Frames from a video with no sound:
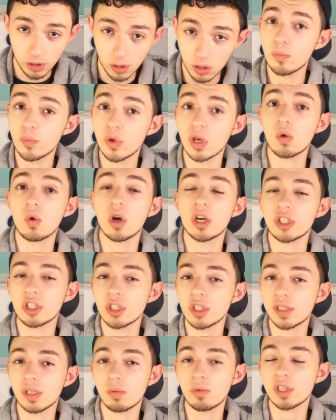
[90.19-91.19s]
Big
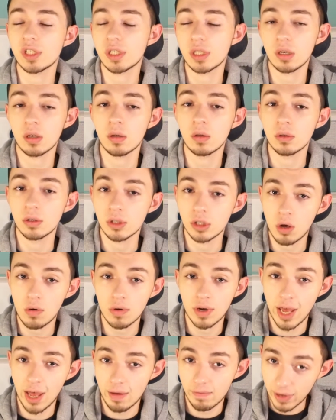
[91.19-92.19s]
questions that we still don't
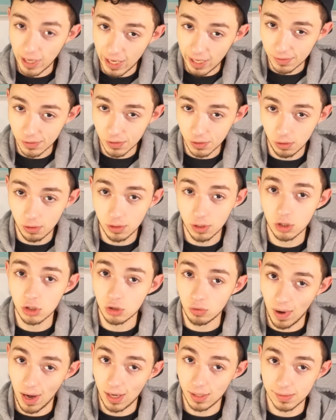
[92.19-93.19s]
have answered
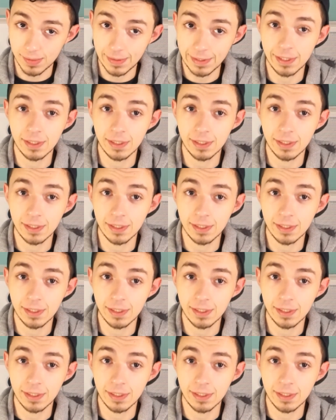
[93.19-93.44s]
directly.